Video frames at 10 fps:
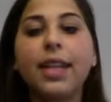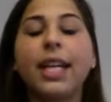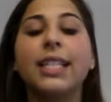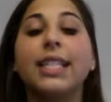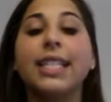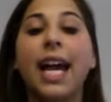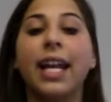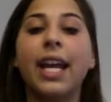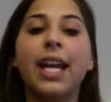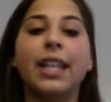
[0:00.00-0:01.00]

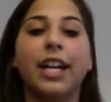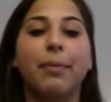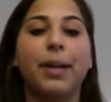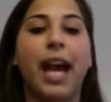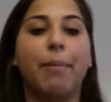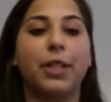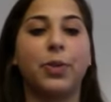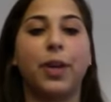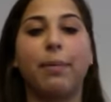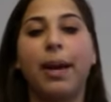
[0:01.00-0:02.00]
Instead, therapy
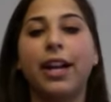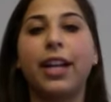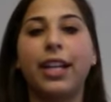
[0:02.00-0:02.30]
happens when a parent